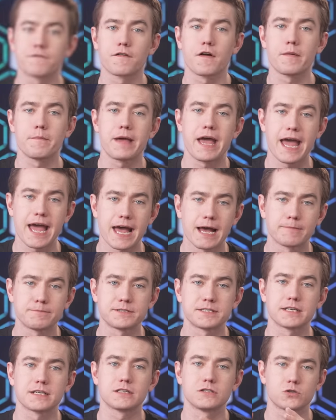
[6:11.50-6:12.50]
from
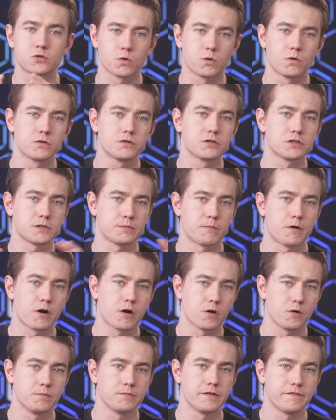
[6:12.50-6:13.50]
apps to control your
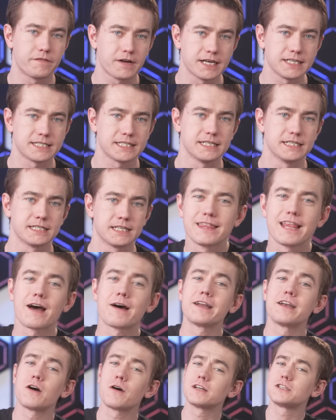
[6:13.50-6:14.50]
smart home devices.
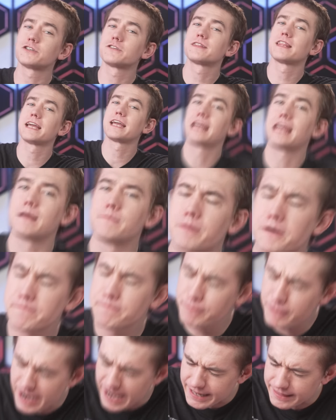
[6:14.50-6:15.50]
Now, I know what you're thinking,
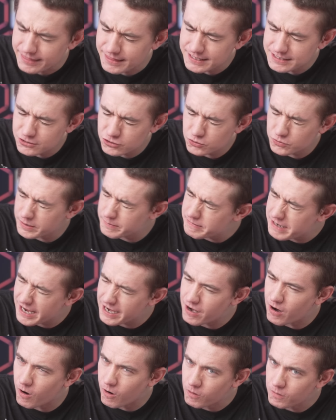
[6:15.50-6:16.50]
but Brett, the Stream
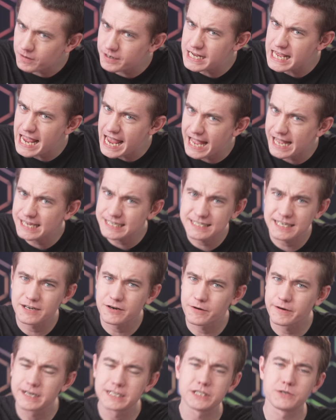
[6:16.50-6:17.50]
Deck already has
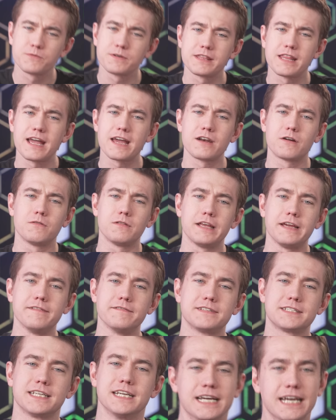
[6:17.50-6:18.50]
integration with Nano
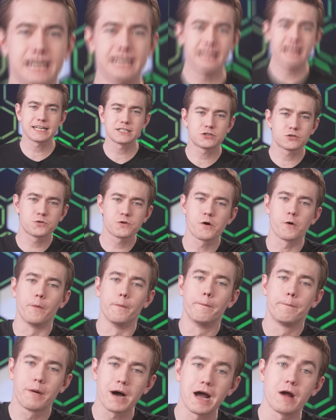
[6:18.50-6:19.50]
Leaves, and that's
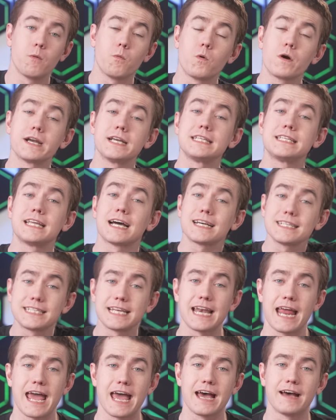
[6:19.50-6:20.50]
true, but what it
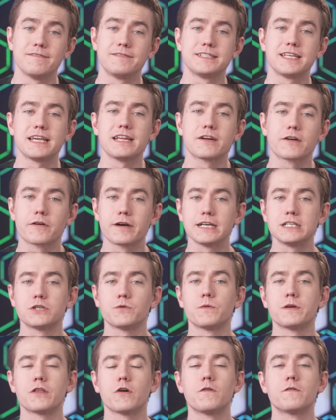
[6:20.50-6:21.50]
doesn't have is
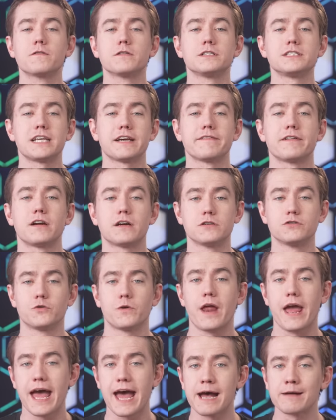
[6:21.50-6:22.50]
integration with over
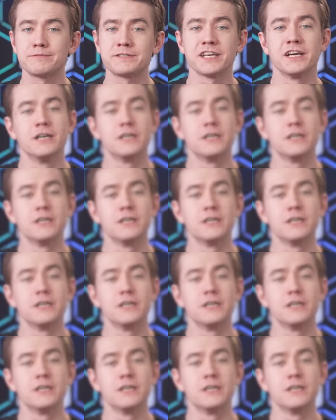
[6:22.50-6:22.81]
700 apps,